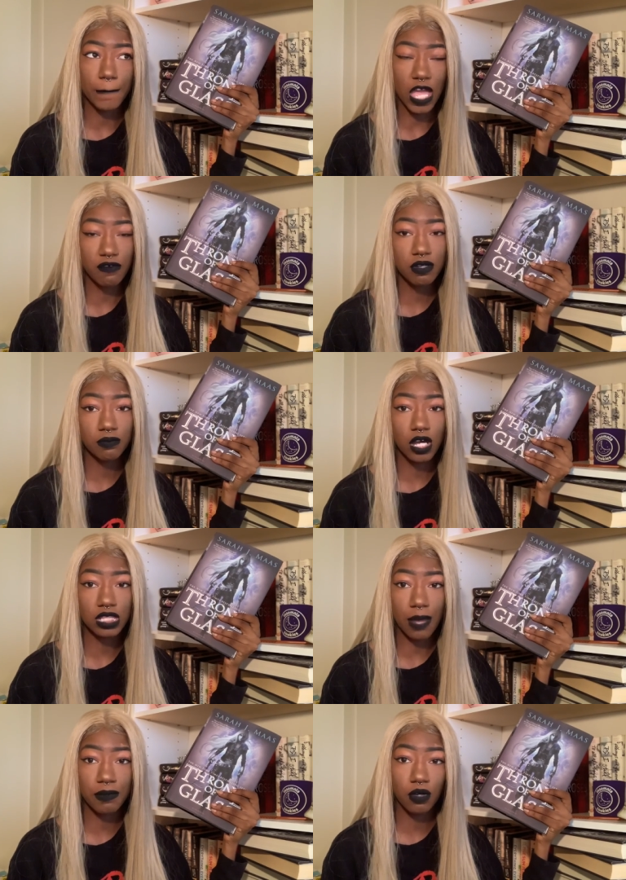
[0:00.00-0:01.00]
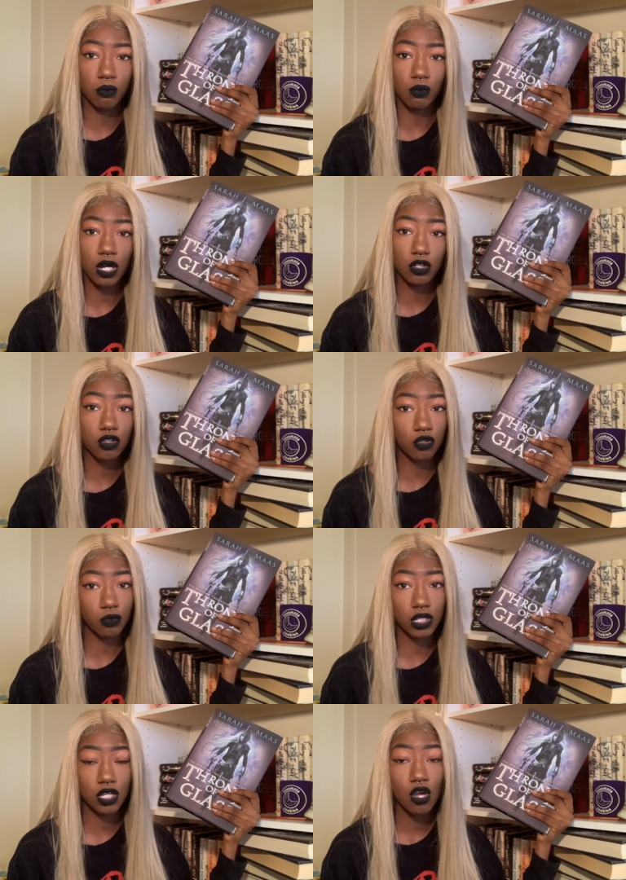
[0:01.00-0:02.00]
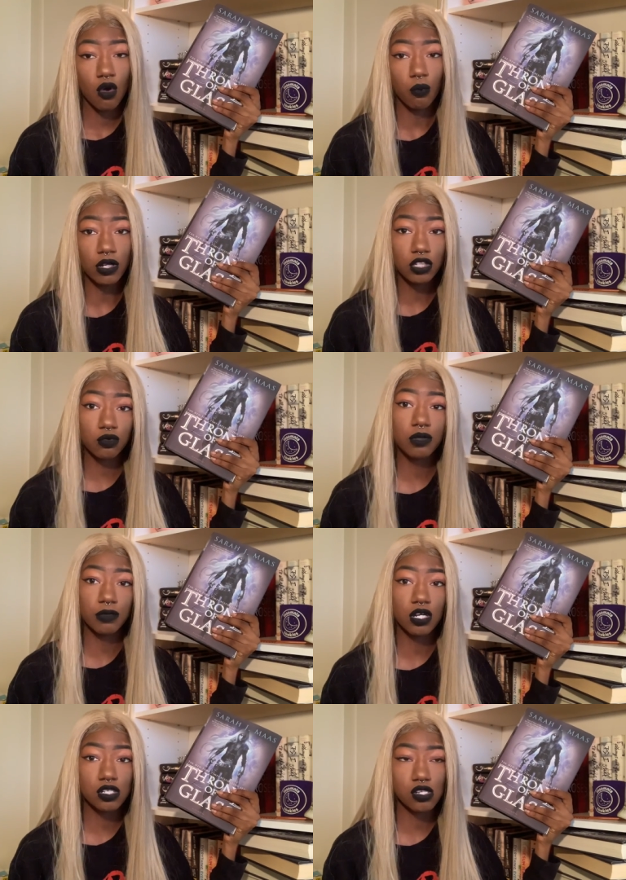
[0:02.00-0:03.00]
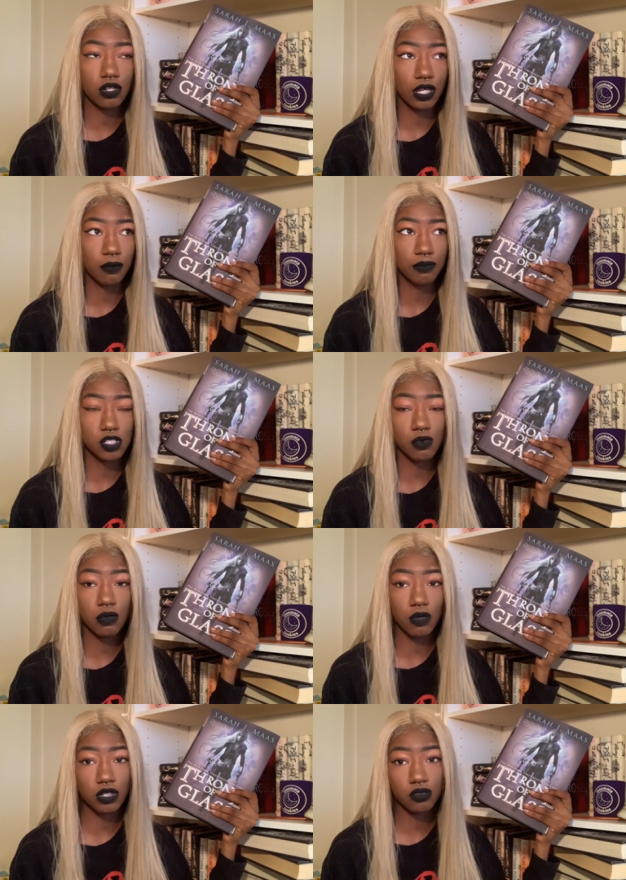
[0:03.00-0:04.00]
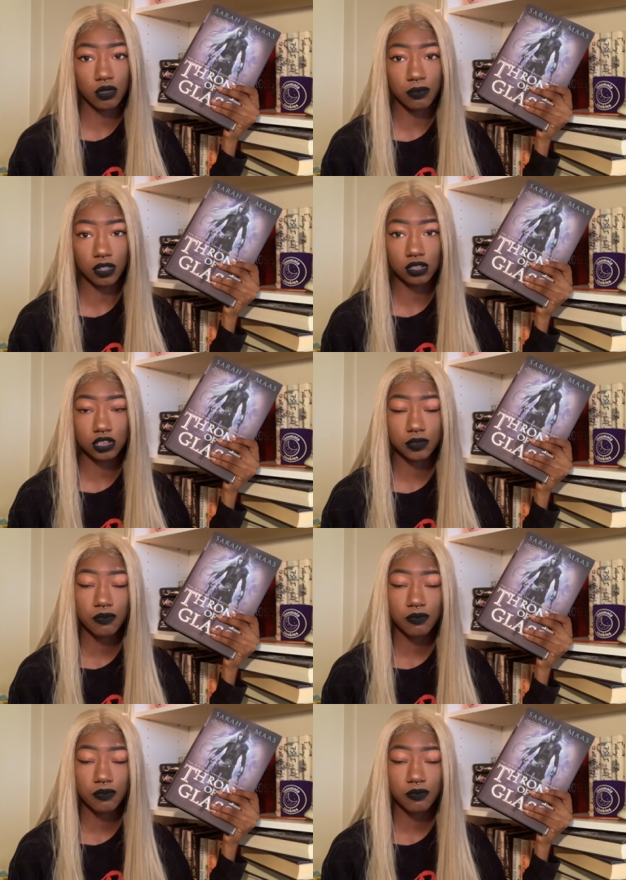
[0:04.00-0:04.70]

every month I pick one or three books. So like between one and three books,